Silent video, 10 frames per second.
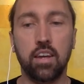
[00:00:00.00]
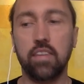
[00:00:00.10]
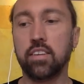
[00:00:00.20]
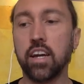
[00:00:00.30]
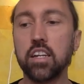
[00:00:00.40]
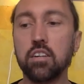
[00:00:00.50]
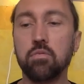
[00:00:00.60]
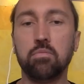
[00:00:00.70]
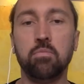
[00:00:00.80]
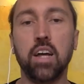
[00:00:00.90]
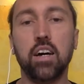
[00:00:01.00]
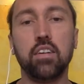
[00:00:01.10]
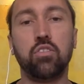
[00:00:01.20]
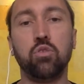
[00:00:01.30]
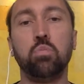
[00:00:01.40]
It's kind of
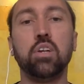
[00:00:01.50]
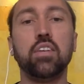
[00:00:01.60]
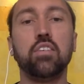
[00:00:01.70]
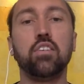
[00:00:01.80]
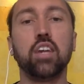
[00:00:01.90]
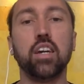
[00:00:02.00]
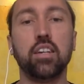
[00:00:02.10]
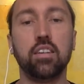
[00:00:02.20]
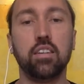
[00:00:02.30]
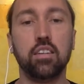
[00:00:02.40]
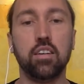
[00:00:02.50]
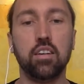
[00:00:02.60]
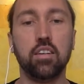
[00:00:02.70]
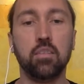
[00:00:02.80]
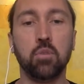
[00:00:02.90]
not super easy to get.
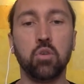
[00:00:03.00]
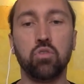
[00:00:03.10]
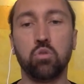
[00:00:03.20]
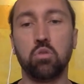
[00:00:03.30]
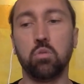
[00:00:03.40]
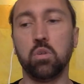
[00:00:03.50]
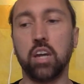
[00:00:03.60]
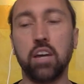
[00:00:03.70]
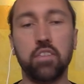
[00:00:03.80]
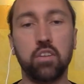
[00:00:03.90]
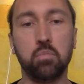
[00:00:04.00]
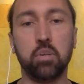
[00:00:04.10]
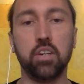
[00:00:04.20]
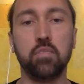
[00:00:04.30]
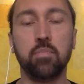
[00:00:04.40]
most store won't have this,
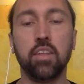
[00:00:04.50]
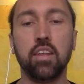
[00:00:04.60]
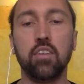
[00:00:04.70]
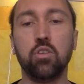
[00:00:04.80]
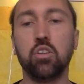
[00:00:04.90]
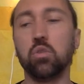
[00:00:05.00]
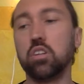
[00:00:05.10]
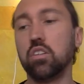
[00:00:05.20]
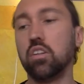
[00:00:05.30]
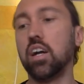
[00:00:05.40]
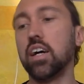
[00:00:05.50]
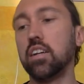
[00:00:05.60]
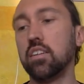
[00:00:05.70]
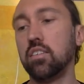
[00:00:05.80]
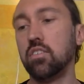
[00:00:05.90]
but you can order it
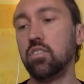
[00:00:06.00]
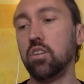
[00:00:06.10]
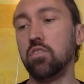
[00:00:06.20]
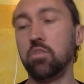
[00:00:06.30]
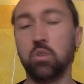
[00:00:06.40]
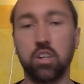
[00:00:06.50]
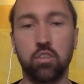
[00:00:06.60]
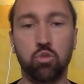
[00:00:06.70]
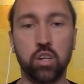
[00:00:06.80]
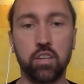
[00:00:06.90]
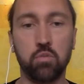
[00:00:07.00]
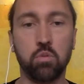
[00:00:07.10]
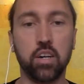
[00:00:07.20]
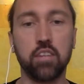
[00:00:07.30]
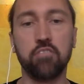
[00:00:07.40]
online. So if you're a red
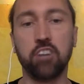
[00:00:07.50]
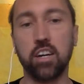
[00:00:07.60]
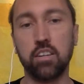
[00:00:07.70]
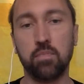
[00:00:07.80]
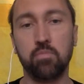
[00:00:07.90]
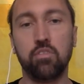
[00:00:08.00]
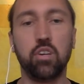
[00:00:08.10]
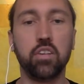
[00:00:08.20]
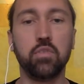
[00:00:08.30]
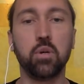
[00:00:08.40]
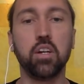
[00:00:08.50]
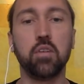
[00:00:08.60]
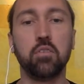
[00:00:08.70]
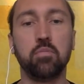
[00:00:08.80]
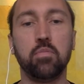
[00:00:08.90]
wine fan, try this one
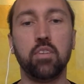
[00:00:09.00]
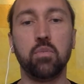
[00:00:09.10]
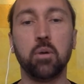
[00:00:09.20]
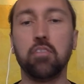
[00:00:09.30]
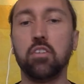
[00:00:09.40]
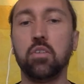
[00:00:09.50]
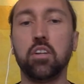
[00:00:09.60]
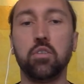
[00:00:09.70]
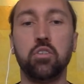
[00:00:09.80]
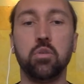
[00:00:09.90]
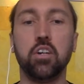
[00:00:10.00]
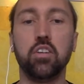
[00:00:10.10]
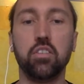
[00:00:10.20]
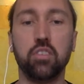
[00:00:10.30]
out. It's my favorite out of 200,